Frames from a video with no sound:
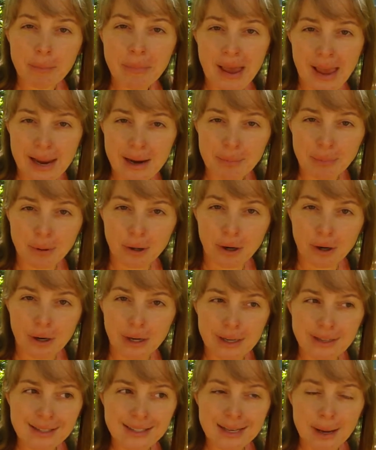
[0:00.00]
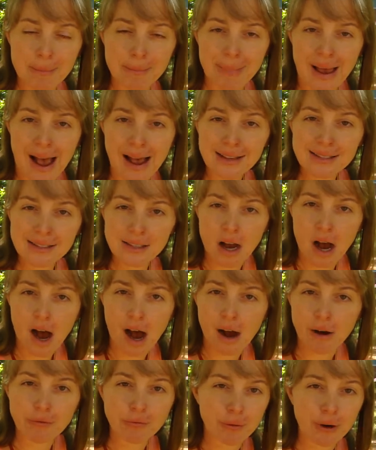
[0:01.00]
paper is to mask
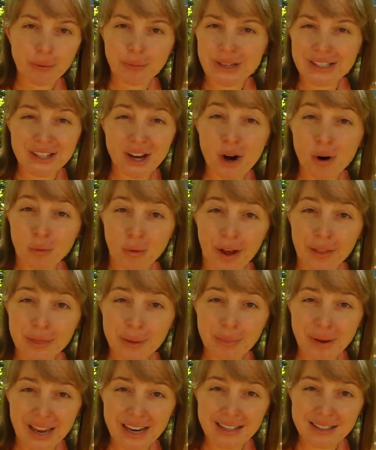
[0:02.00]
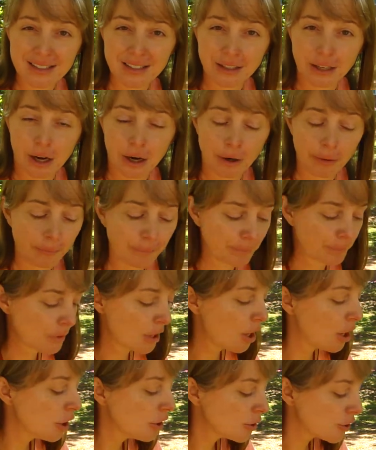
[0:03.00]
off where we don't want the paint to go.
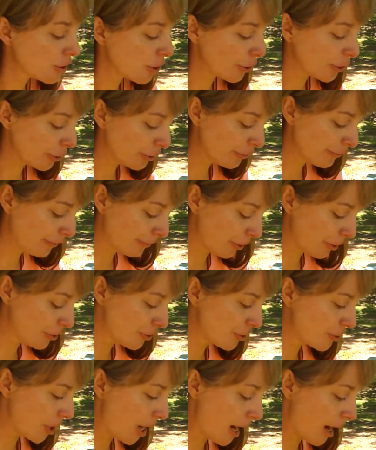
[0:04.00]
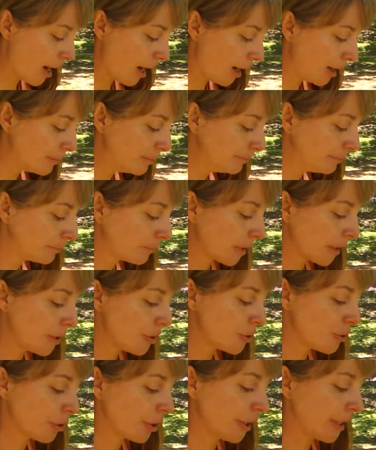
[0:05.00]
So your first job
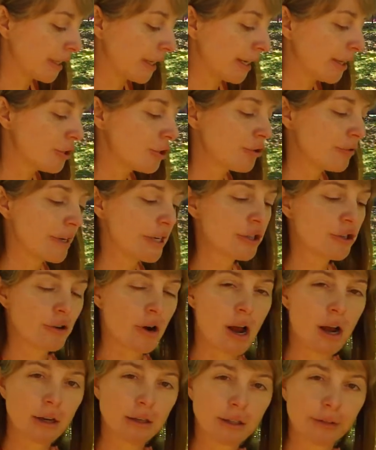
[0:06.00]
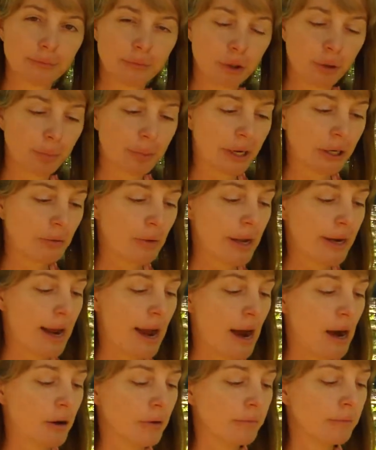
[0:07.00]
is you're gonna get a tree trunk, you'll pick one
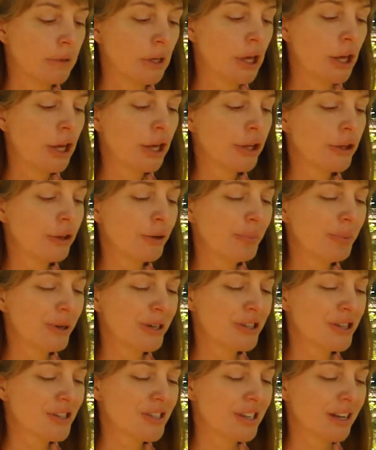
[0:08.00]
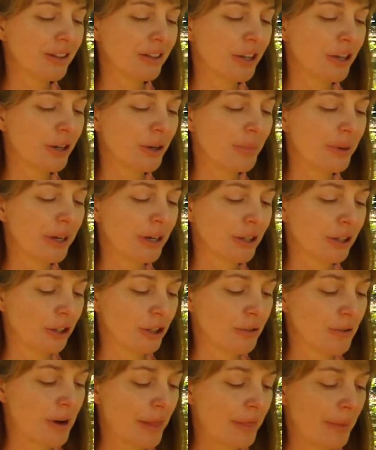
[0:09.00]
out, you'll put just a little bit of
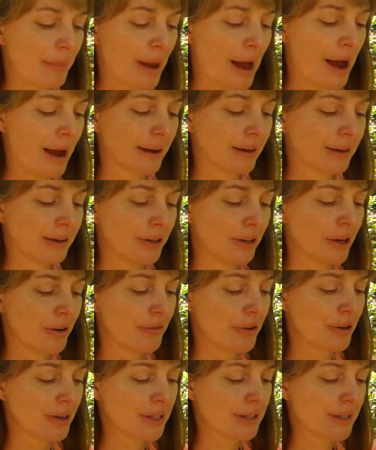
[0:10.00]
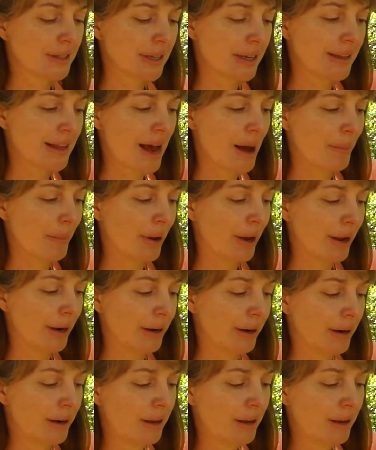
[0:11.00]
glue on the back. I don't know if you can see that, but